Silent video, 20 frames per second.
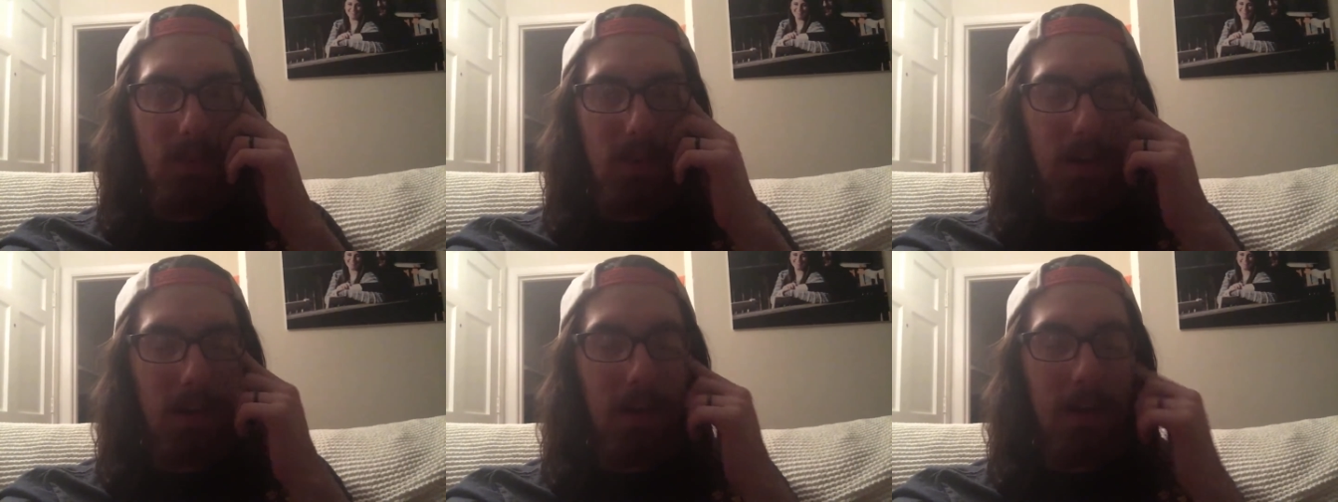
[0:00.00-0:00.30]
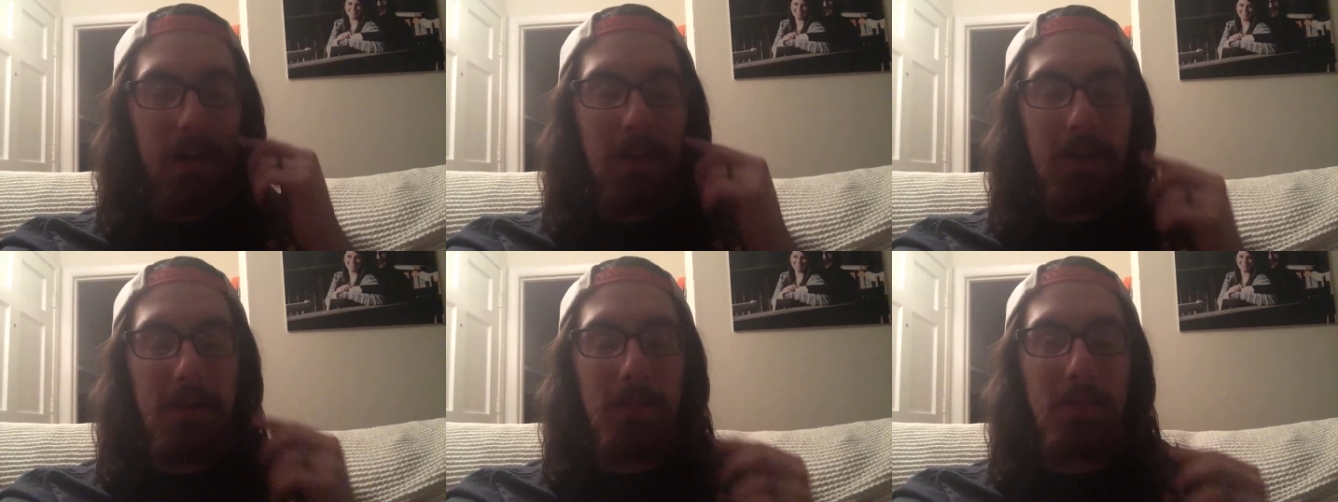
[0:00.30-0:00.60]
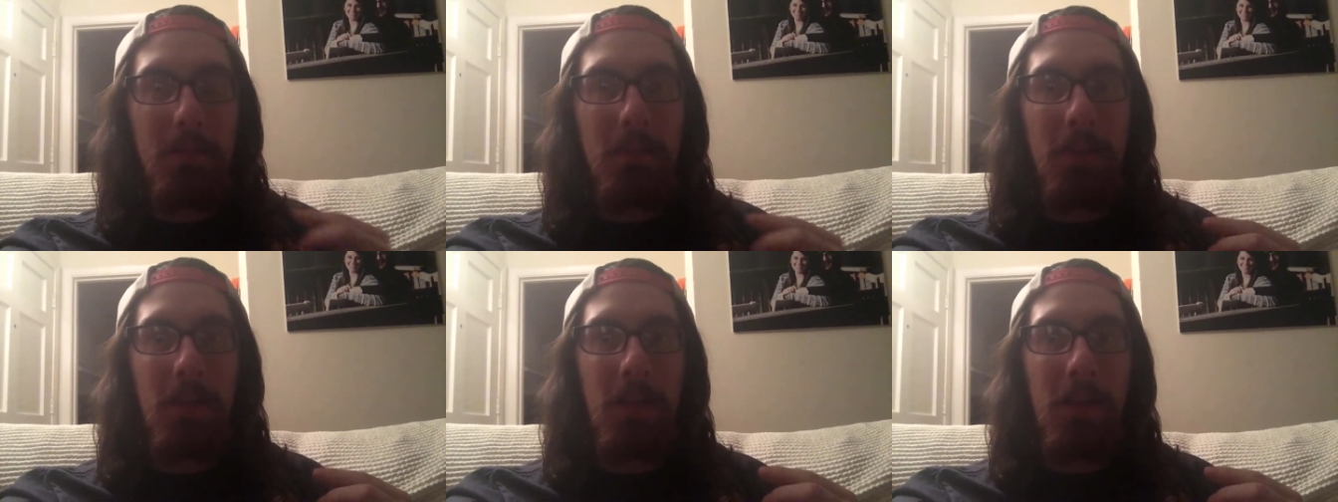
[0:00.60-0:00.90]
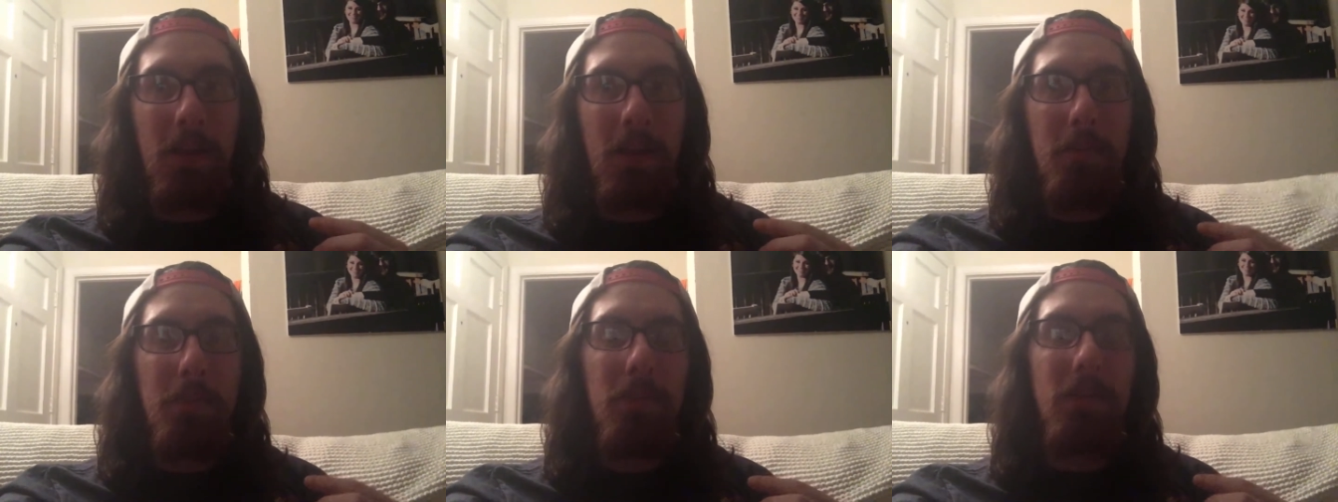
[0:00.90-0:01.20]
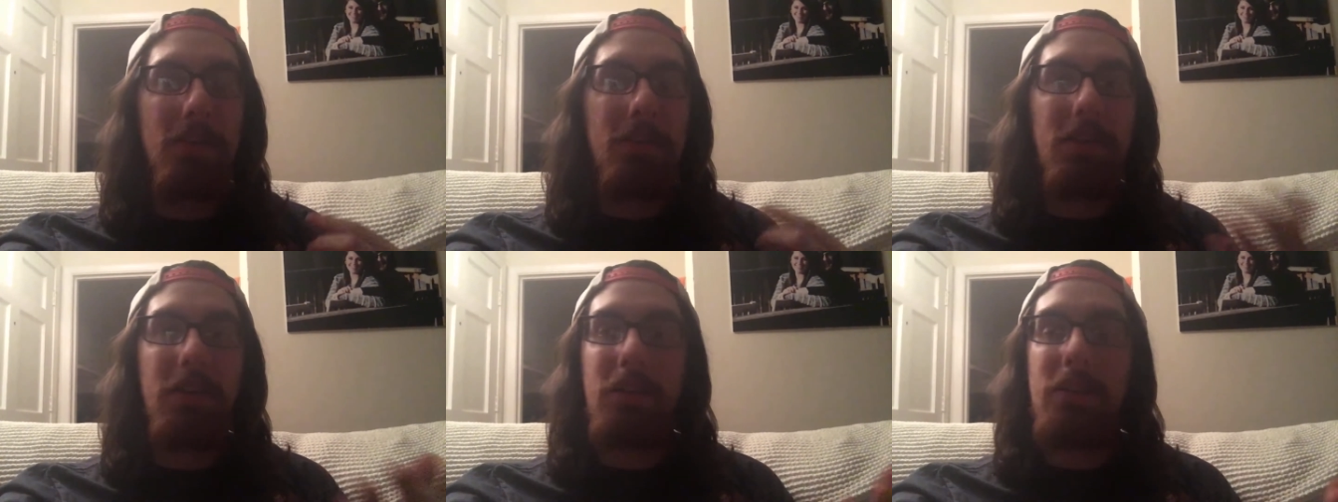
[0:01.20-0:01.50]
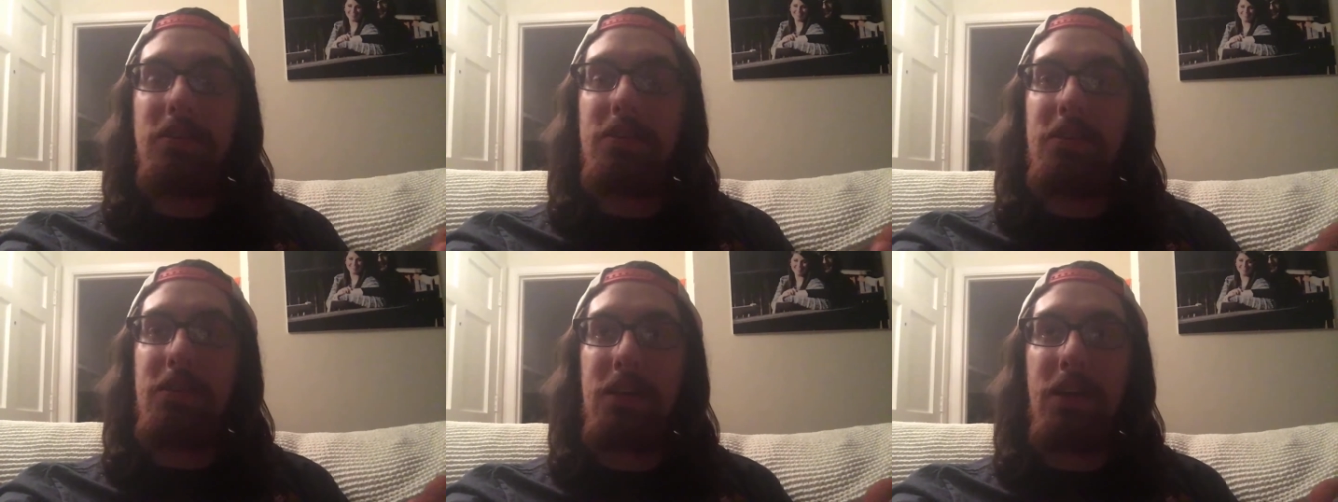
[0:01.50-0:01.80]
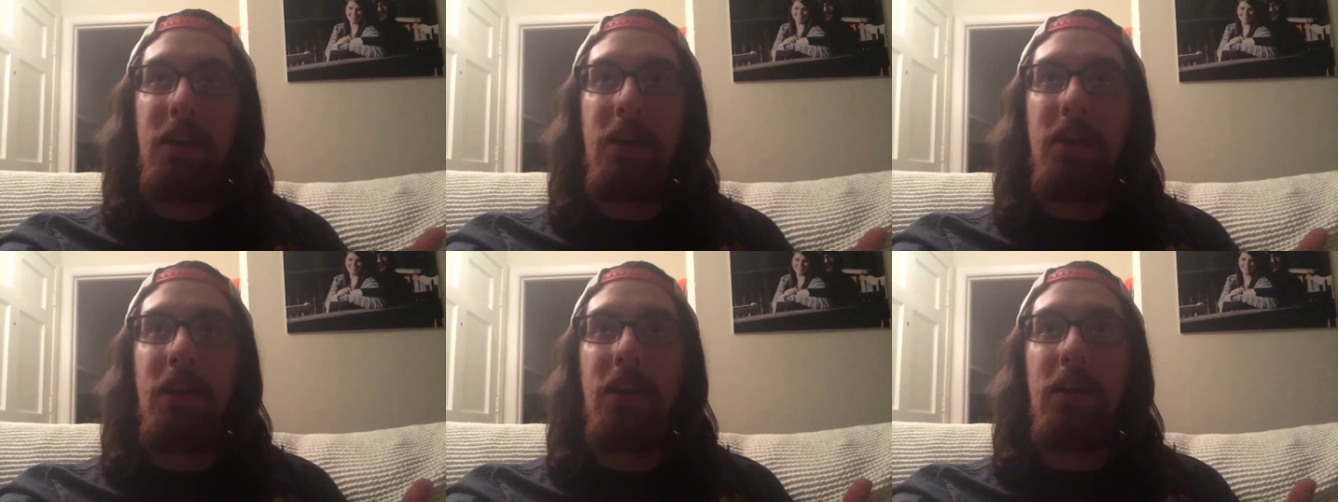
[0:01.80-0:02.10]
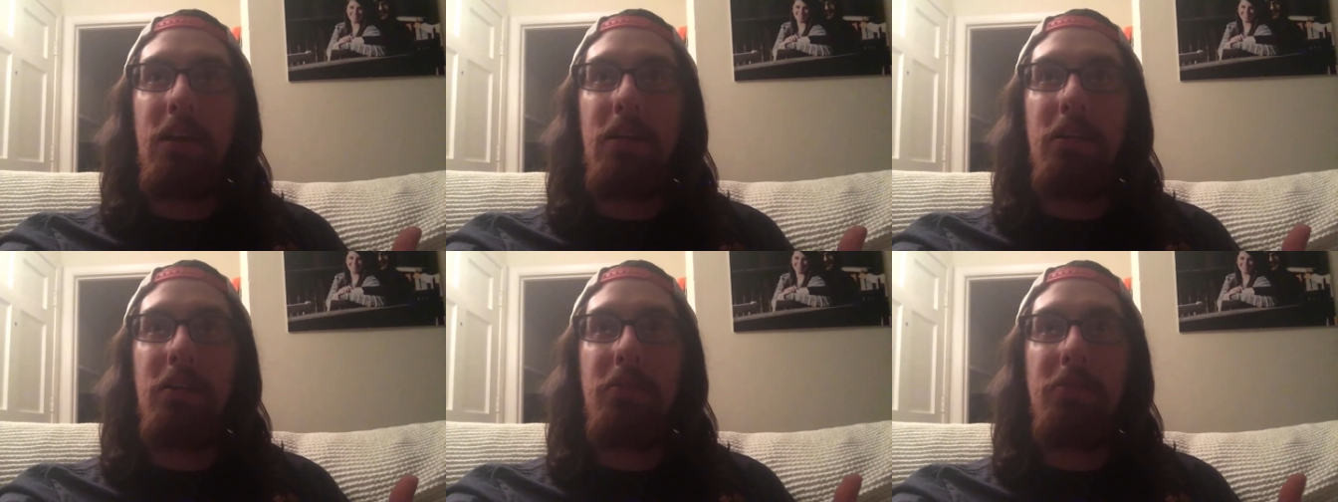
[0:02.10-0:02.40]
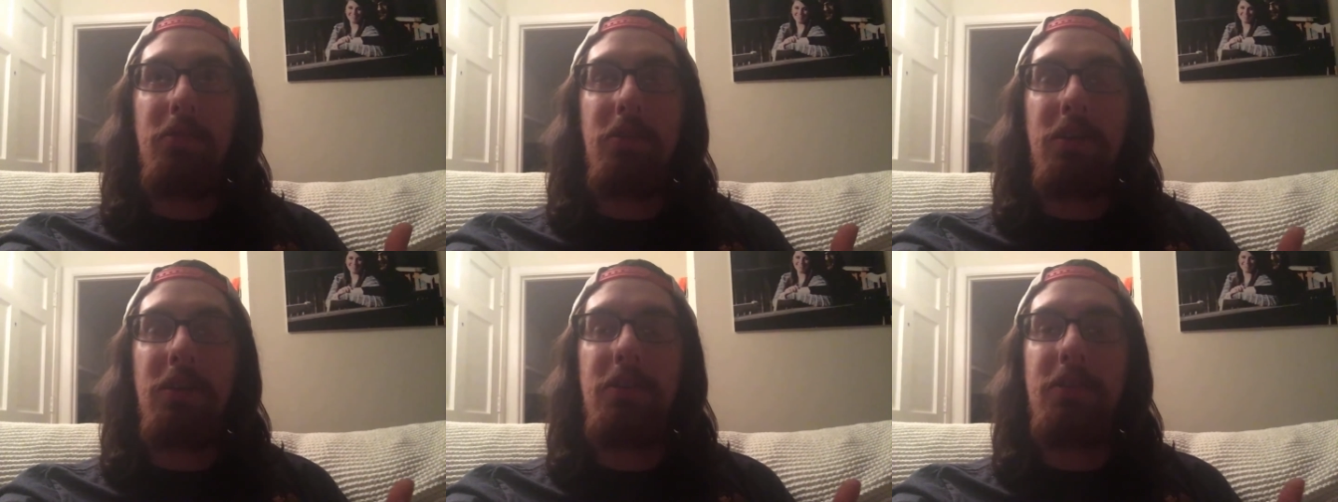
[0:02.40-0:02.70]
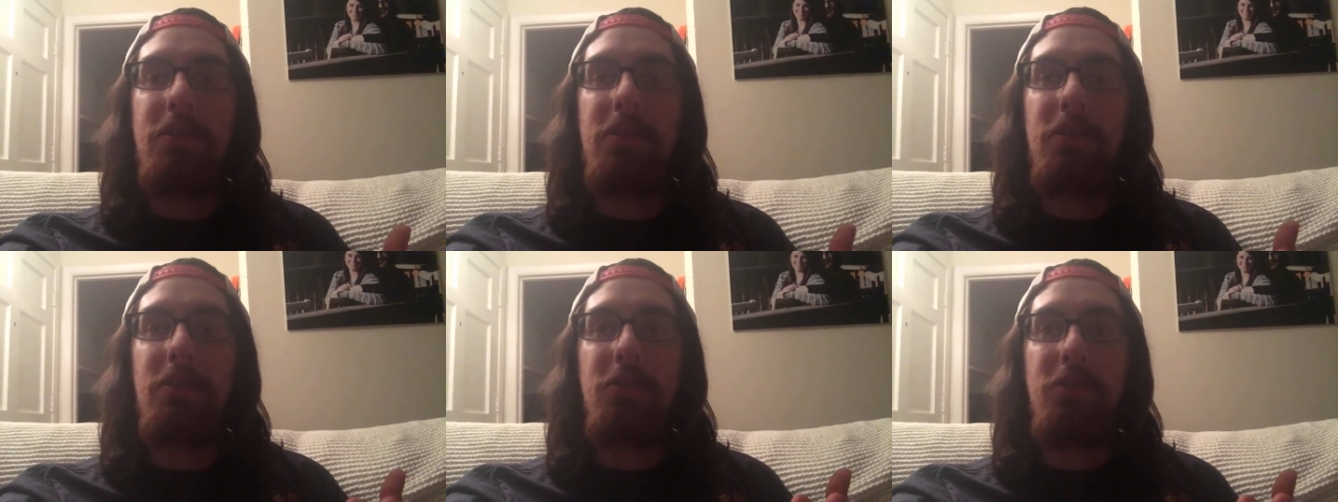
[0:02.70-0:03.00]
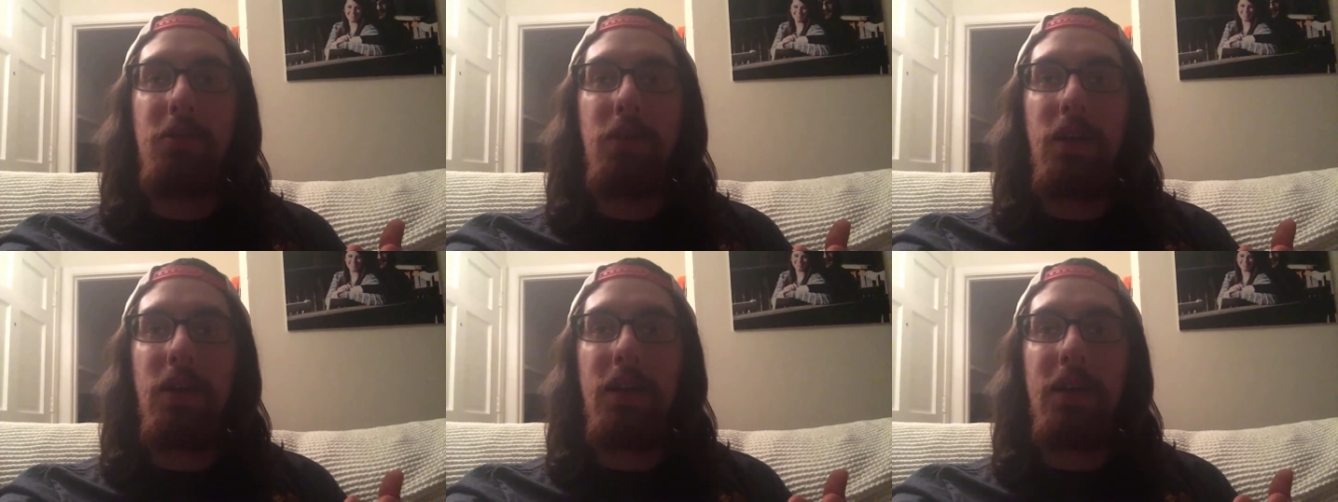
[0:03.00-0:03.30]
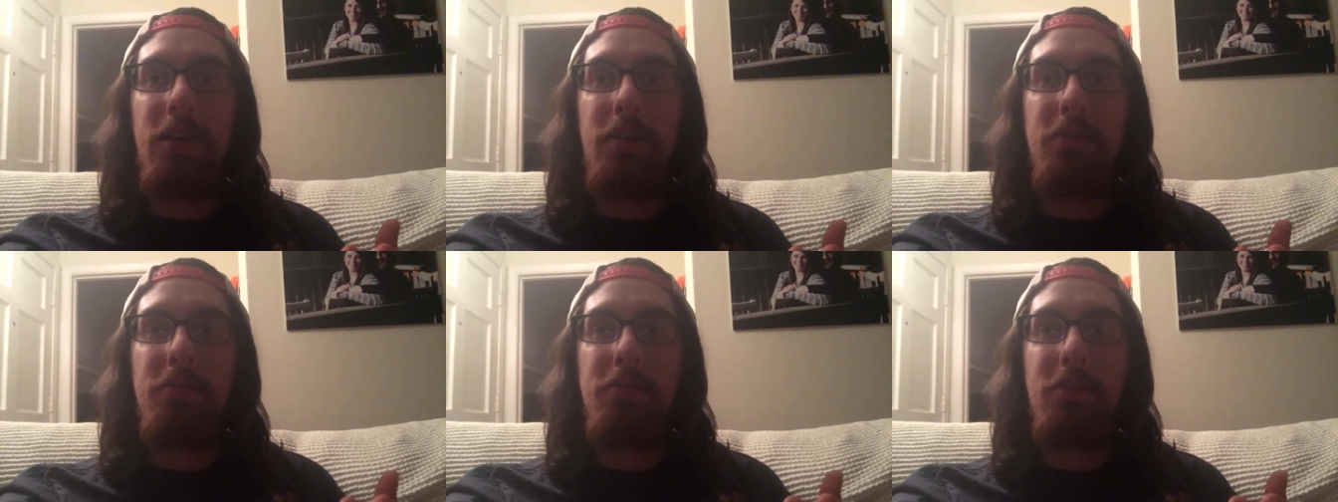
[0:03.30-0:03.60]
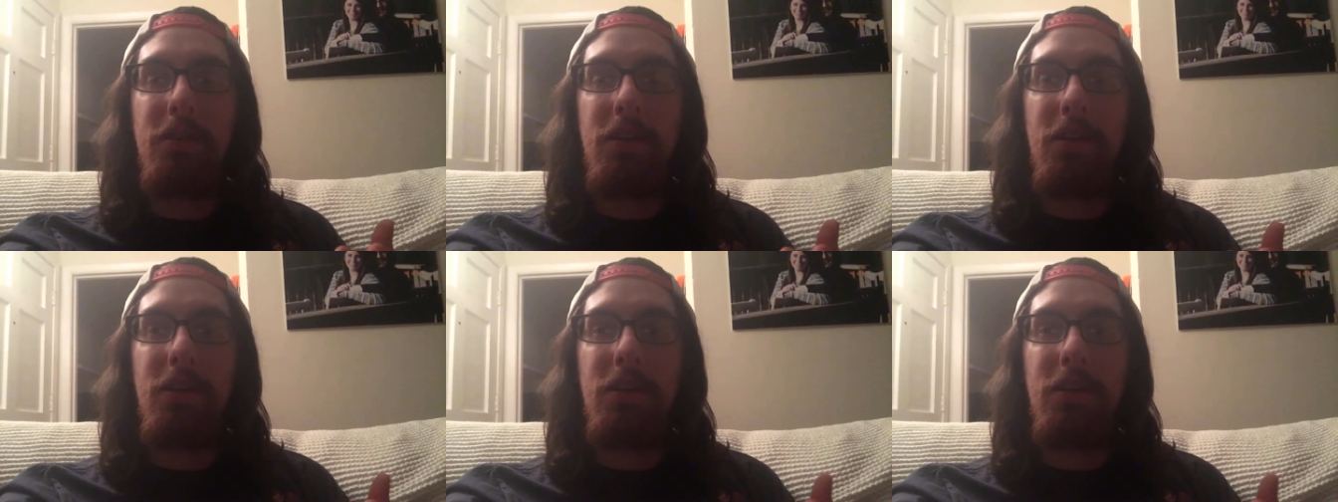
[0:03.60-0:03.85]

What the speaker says: Because like today, for instance, you have